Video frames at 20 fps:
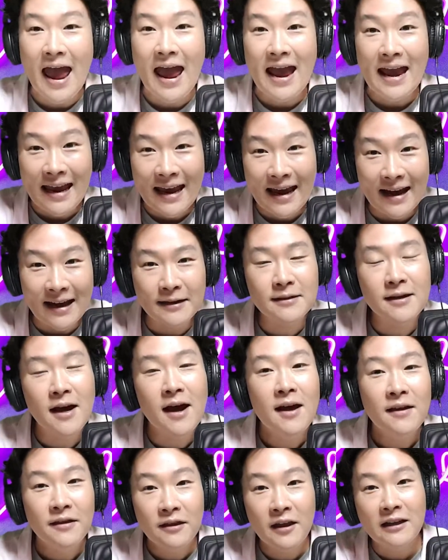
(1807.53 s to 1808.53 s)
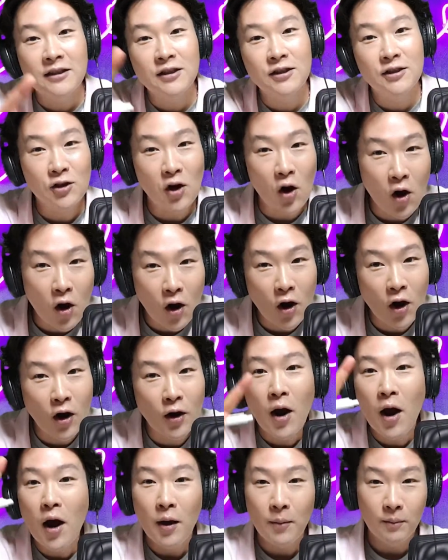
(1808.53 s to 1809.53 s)
and the
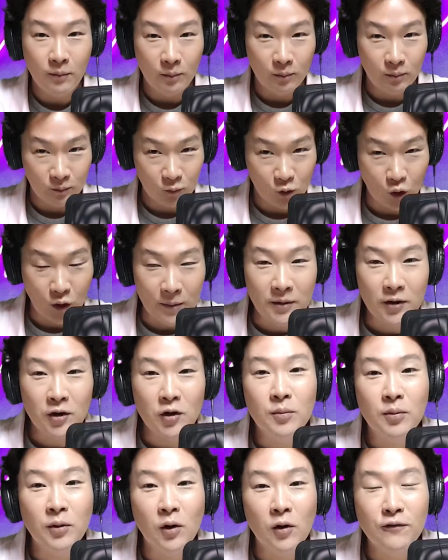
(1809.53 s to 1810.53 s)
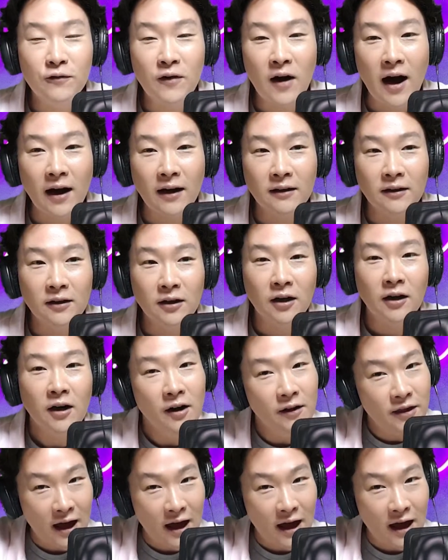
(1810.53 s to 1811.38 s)
star criminal profiler